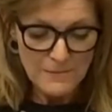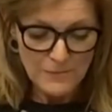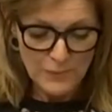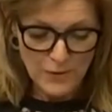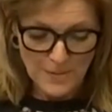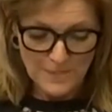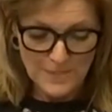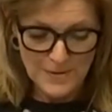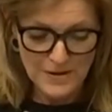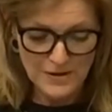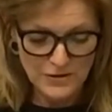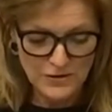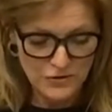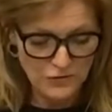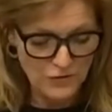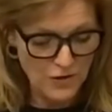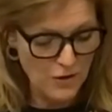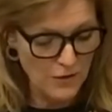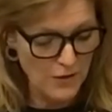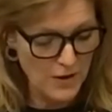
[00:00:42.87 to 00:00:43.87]
proper
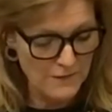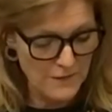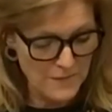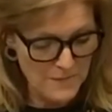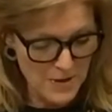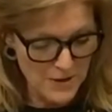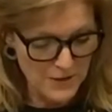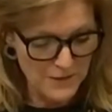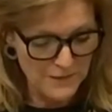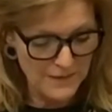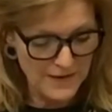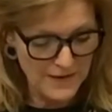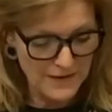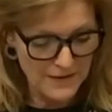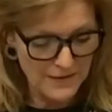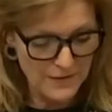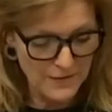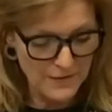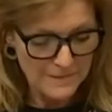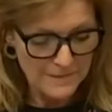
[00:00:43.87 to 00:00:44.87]
control of a motor
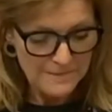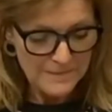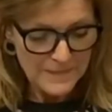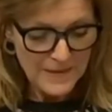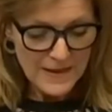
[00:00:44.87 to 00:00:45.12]
vehicle,